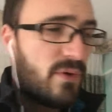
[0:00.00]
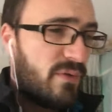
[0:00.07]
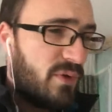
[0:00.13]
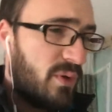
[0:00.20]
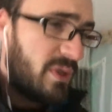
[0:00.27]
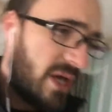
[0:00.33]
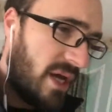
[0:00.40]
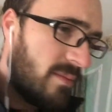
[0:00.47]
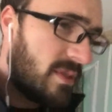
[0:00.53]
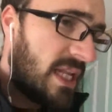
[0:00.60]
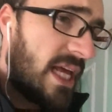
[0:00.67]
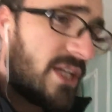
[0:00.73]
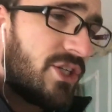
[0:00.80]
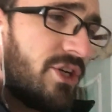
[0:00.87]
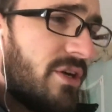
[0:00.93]
a few times
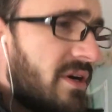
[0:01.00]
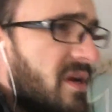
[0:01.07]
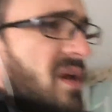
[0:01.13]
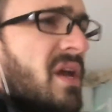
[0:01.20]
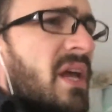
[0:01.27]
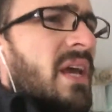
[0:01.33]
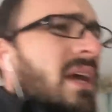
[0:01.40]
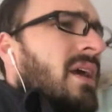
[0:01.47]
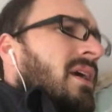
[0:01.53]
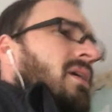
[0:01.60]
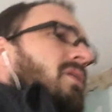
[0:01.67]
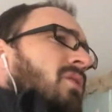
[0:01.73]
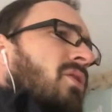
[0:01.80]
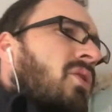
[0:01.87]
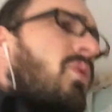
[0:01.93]
last year,
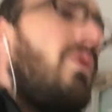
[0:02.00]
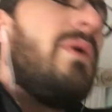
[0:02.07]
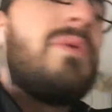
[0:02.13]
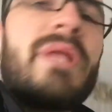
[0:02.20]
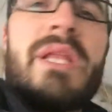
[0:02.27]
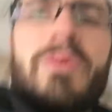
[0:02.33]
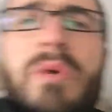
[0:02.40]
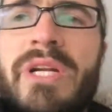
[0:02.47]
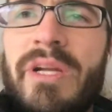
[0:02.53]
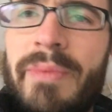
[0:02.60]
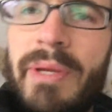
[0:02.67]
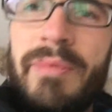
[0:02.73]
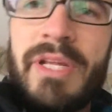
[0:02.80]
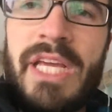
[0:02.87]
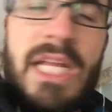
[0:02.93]
we really wanted to be
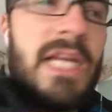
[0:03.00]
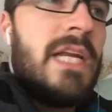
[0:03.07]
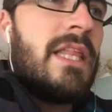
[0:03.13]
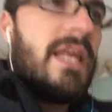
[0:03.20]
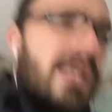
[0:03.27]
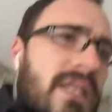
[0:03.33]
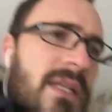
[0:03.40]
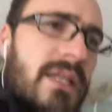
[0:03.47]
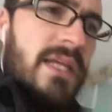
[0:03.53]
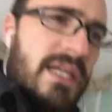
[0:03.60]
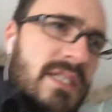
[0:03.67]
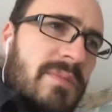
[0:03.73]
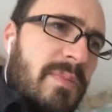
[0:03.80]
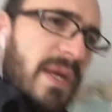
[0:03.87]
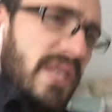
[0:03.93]
able to get into that
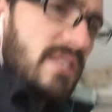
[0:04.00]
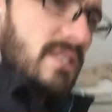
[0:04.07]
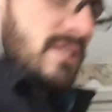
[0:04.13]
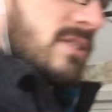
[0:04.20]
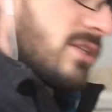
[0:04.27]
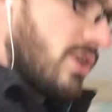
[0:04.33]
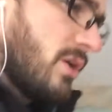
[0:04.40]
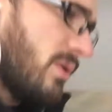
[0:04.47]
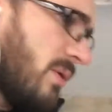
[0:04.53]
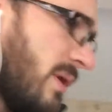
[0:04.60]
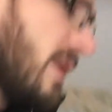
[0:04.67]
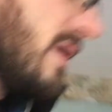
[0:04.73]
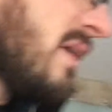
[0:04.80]
space. So